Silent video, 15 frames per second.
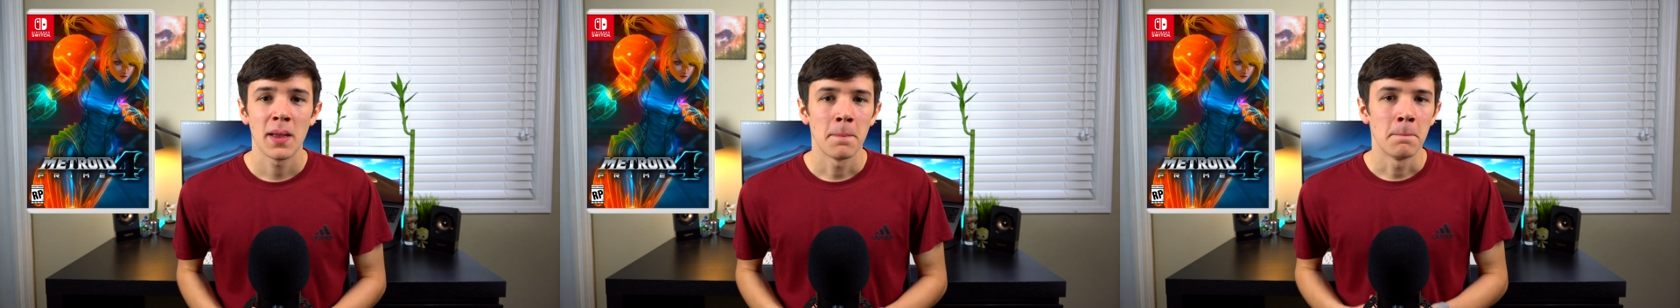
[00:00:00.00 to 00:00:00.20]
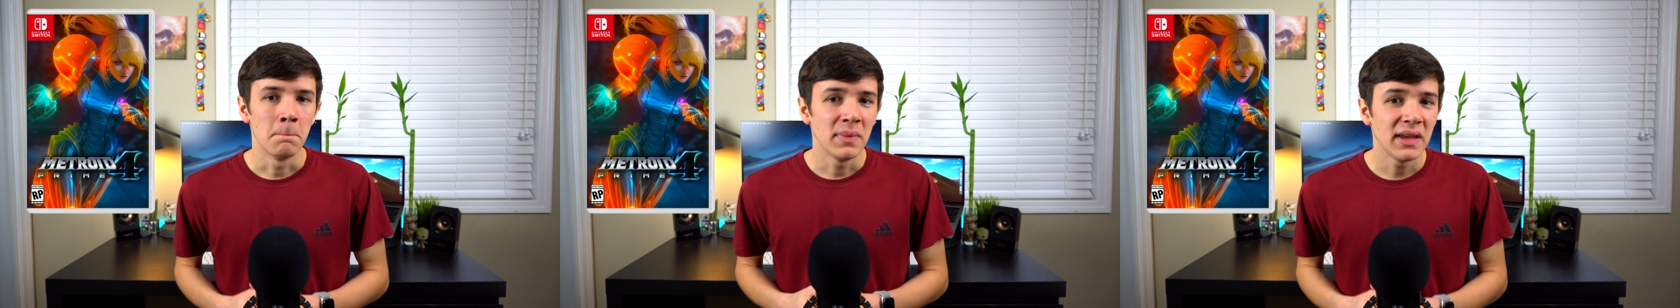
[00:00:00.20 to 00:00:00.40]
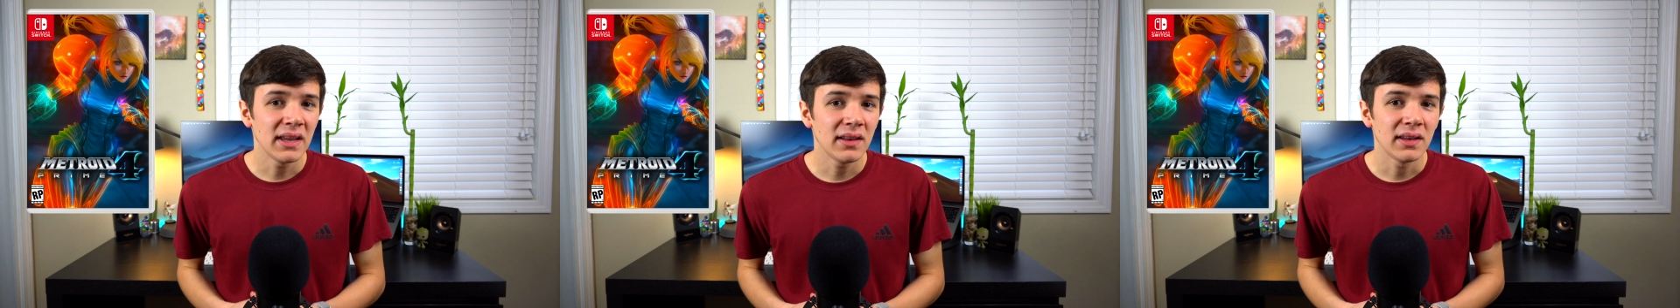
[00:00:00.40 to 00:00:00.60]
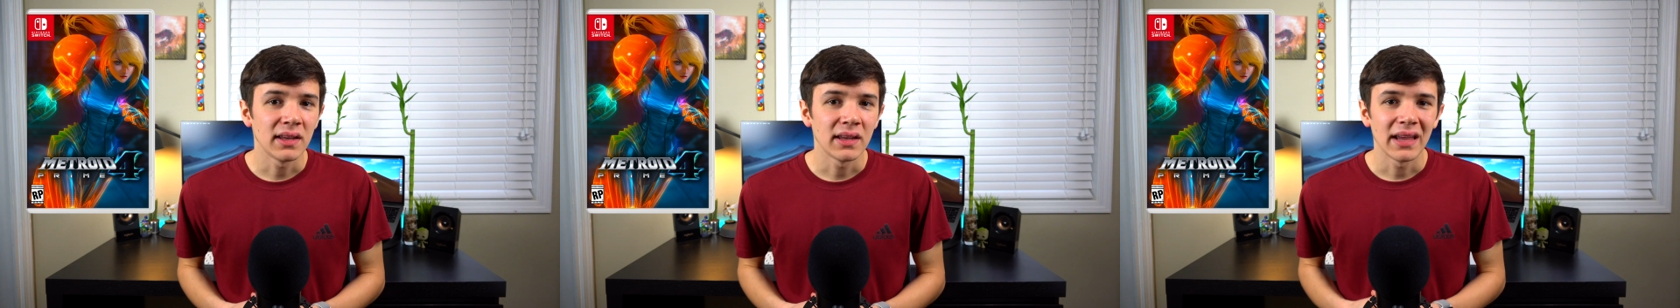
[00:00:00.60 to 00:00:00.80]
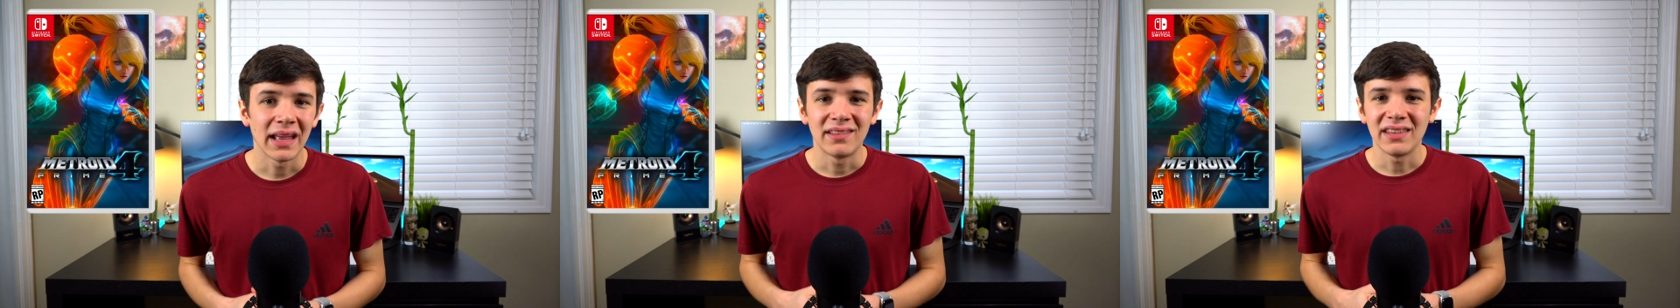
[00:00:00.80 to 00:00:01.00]

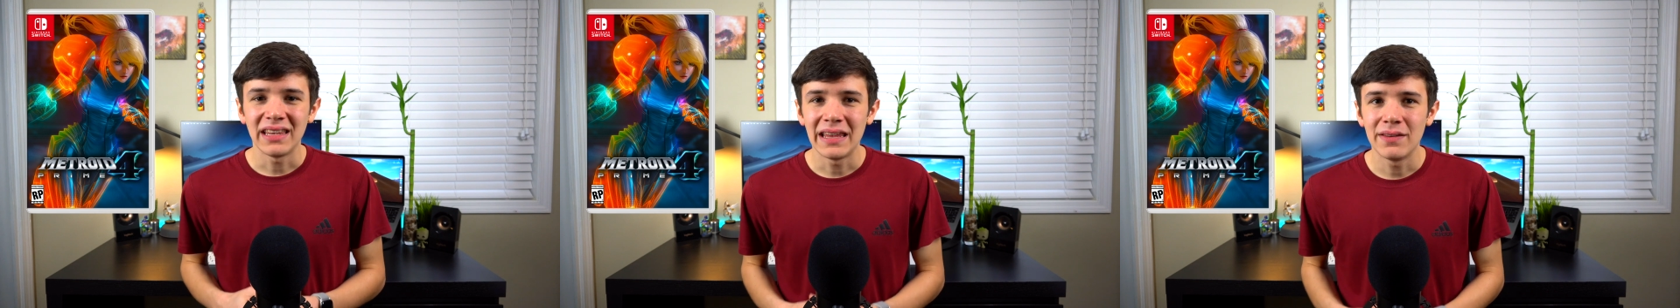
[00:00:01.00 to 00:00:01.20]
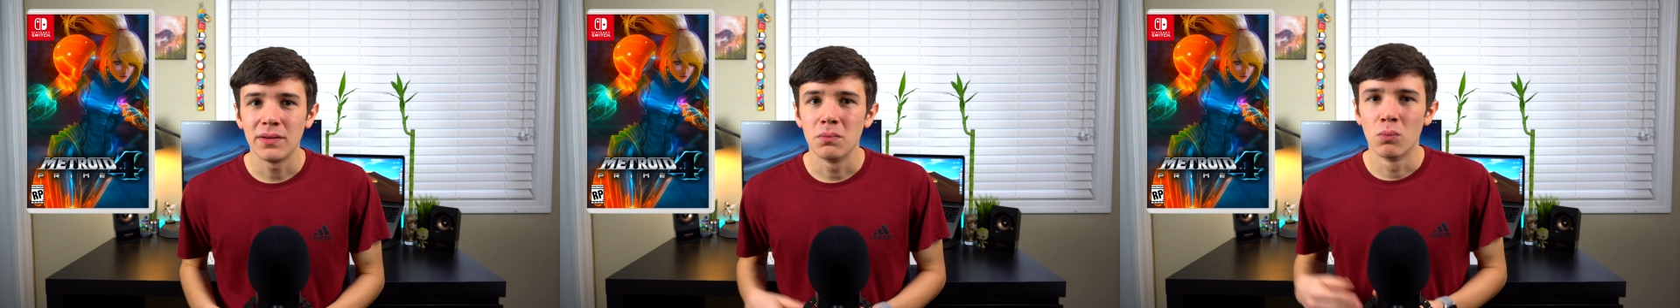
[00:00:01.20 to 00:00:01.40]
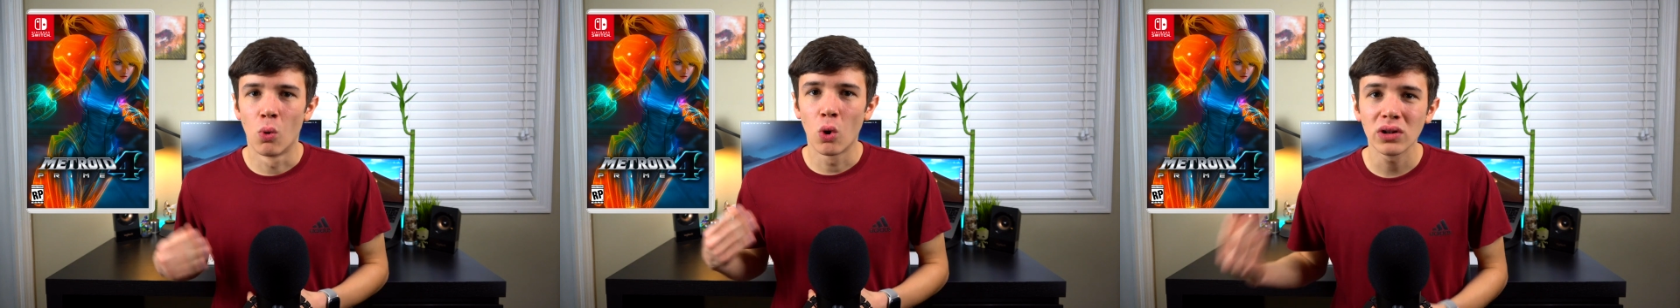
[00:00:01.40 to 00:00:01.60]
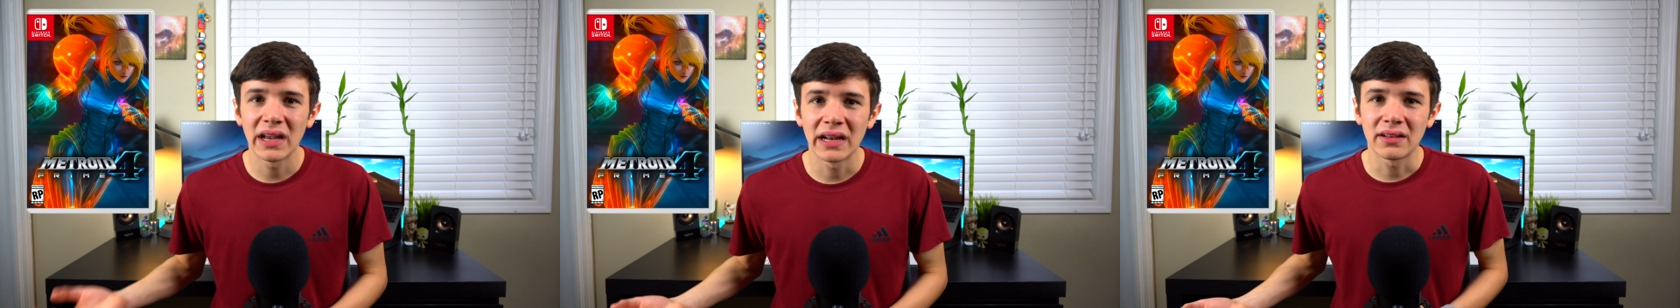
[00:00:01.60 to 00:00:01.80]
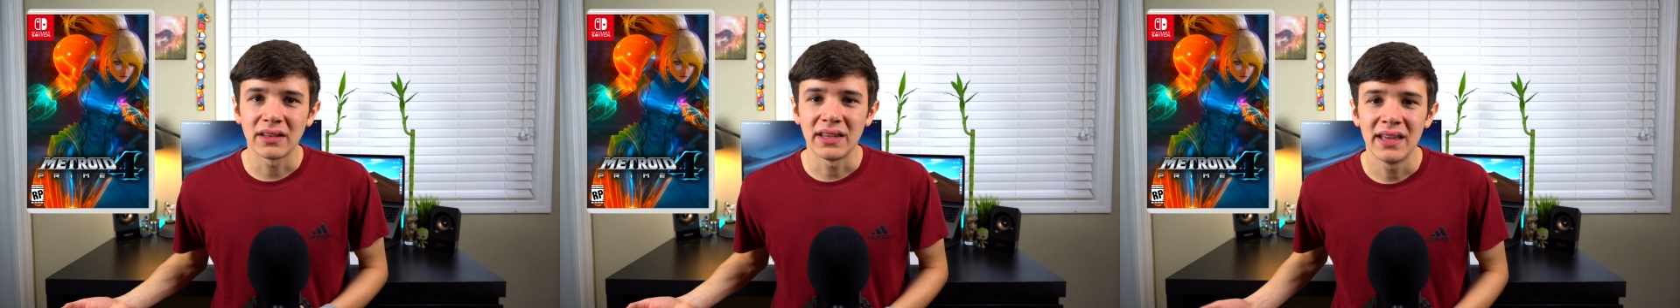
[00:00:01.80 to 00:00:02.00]
Meaning it's even more
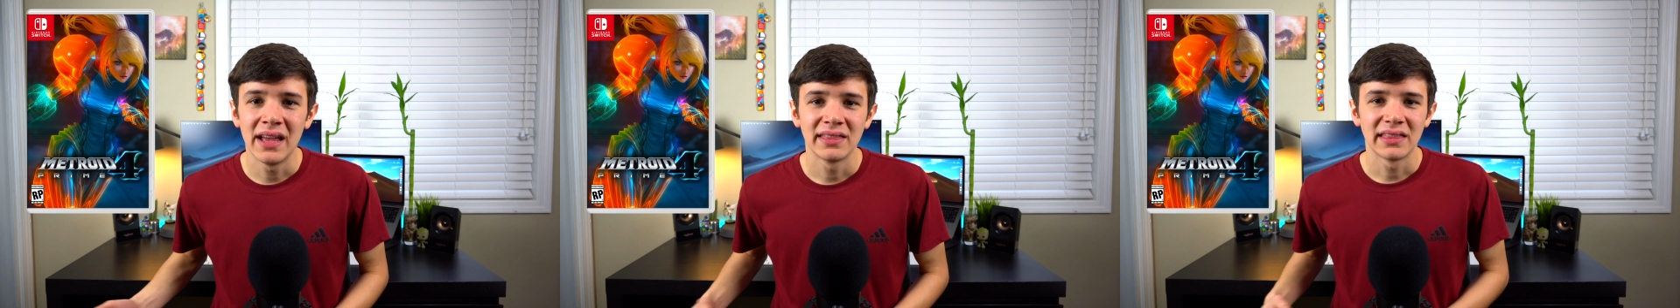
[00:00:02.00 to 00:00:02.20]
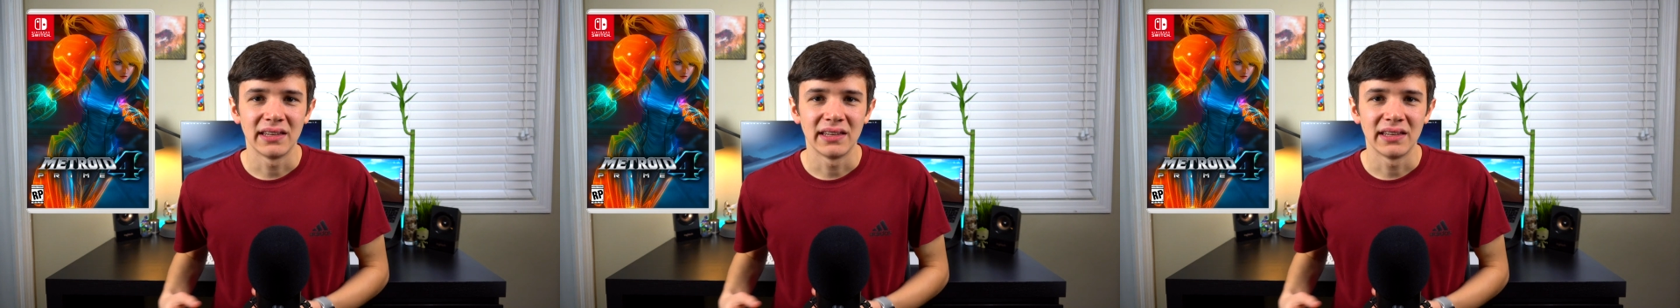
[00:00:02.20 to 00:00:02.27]
likely